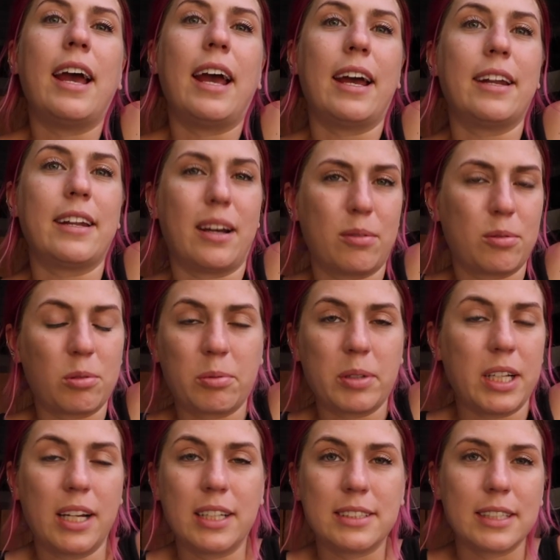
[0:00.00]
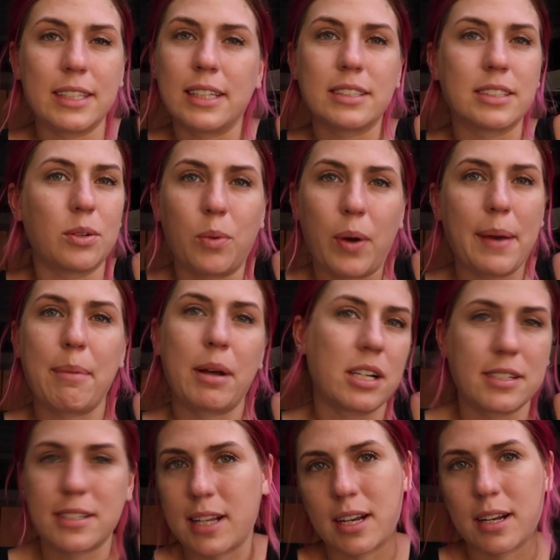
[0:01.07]
and now we're realizing it's a way
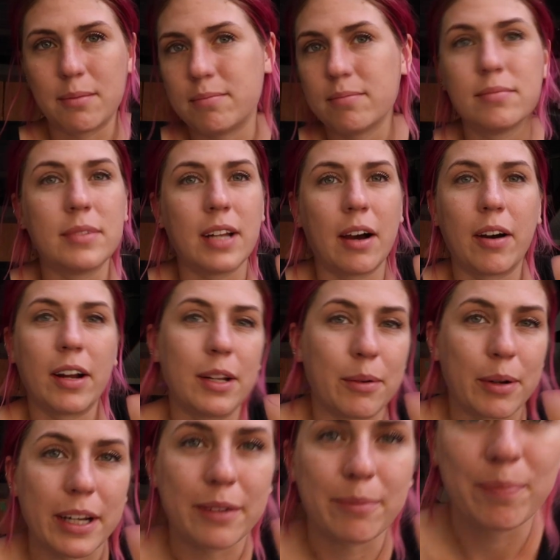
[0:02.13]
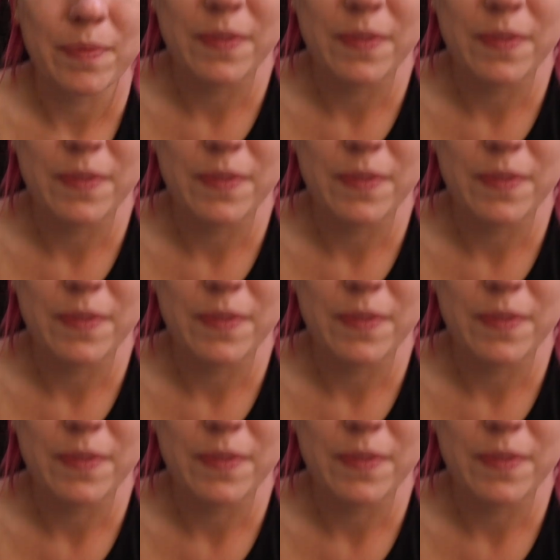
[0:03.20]
better setup now anyway.